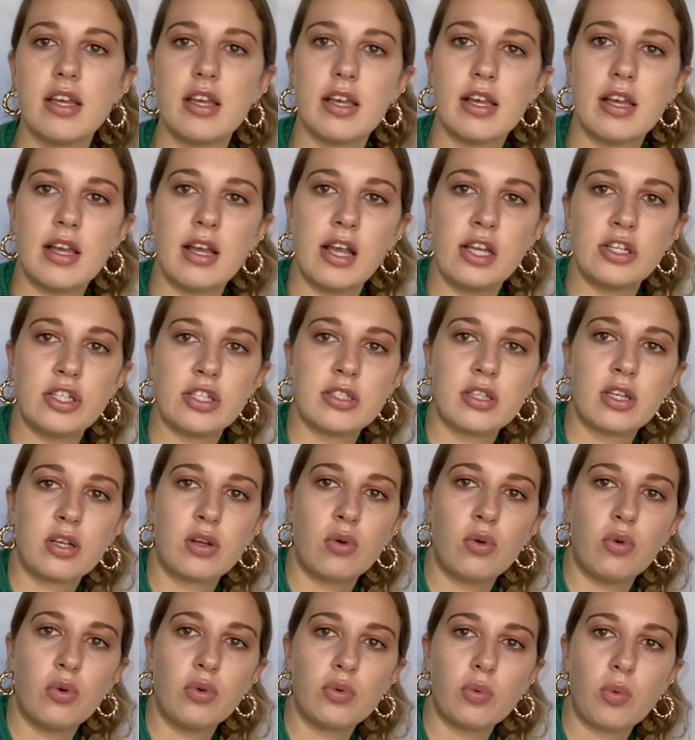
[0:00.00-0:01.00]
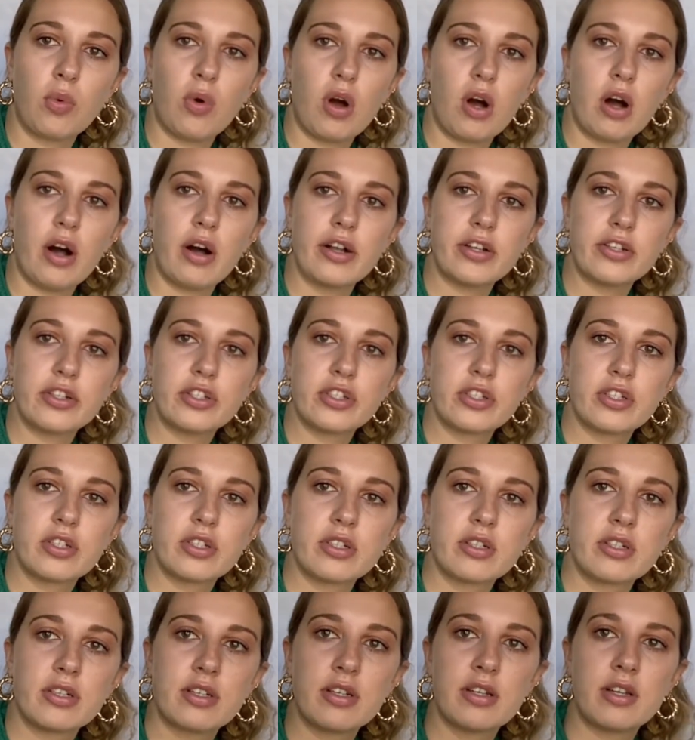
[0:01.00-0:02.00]
It's just a gold watch
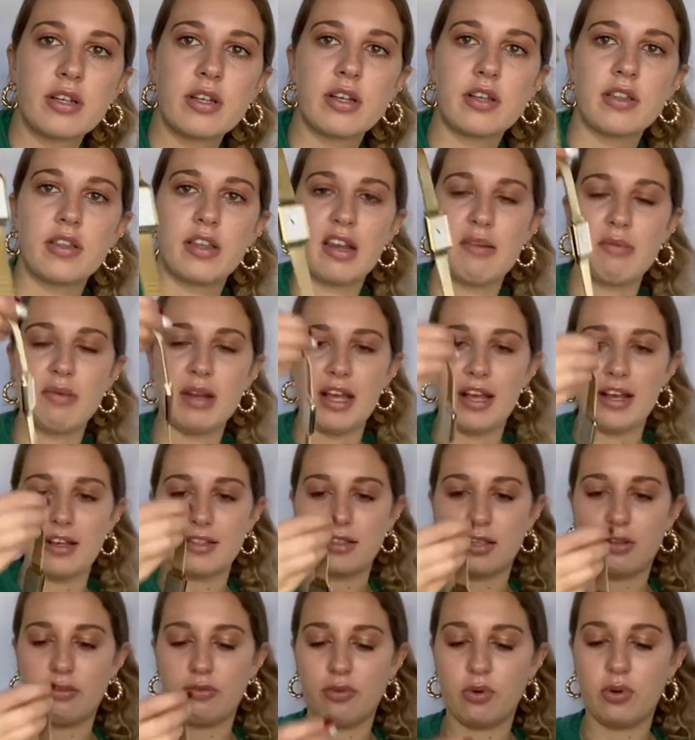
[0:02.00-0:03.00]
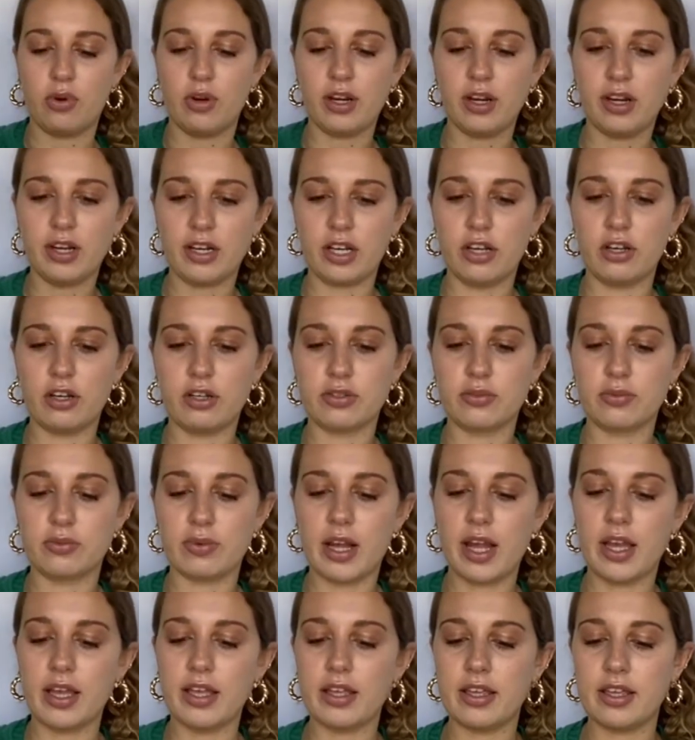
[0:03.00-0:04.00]
that I've been asking for and it hooks right
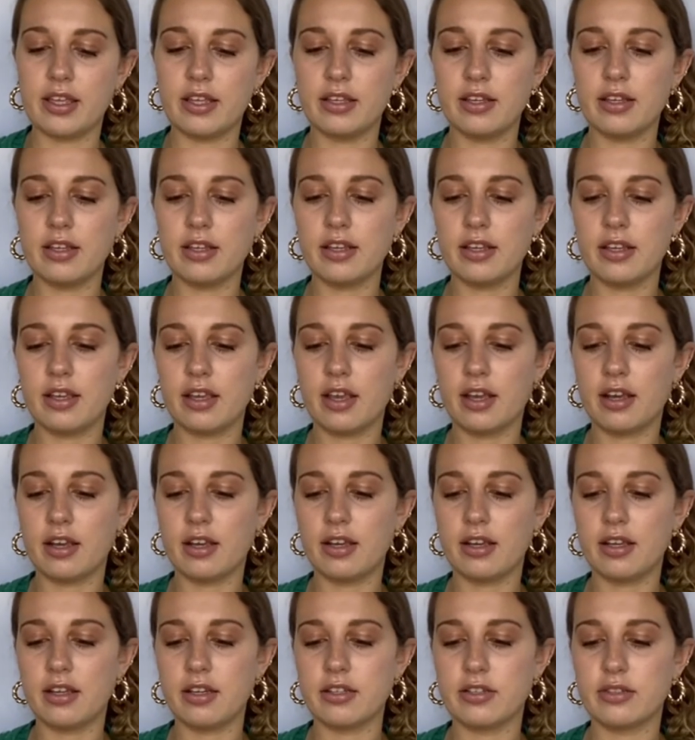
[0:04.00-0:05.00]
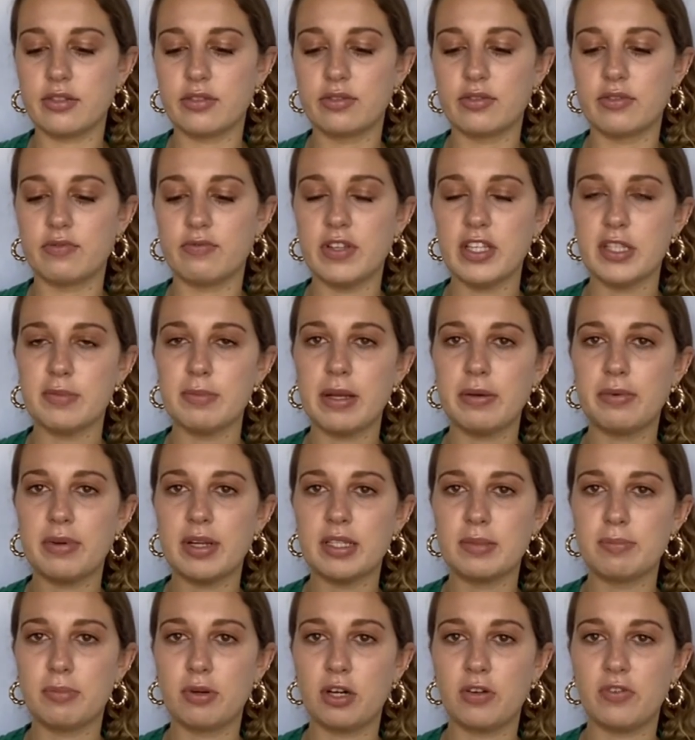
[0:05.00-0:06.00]
in. It fits my wrist
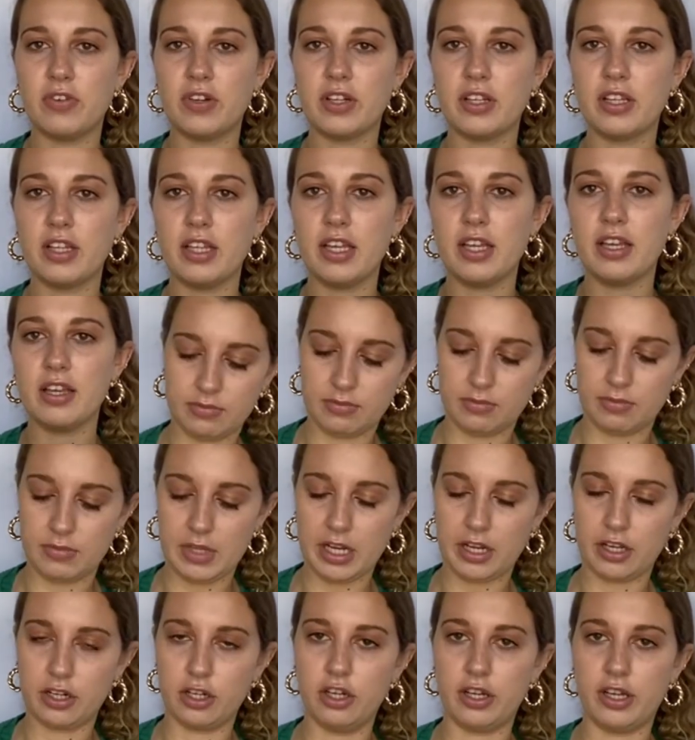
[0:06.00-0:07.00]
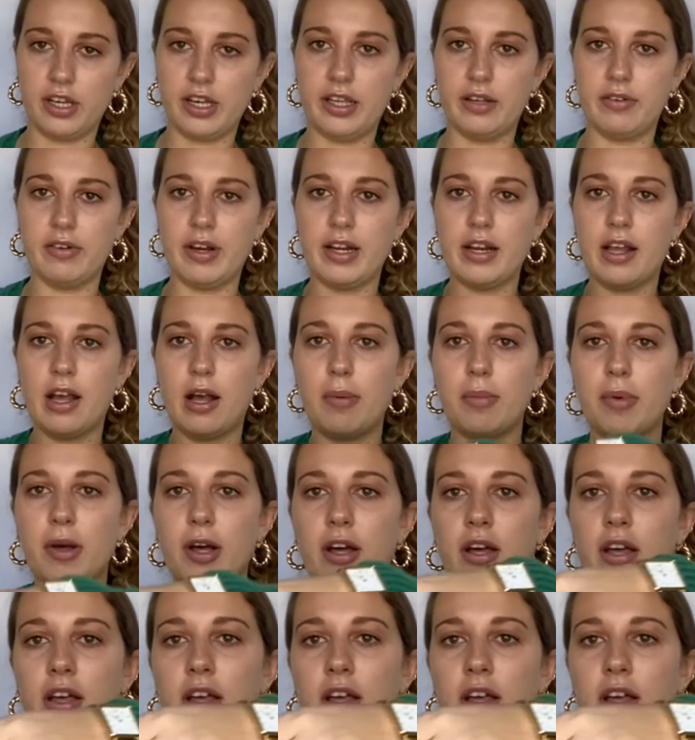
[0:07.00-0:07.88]
perfectly. I'm not gonna hook it in right now, but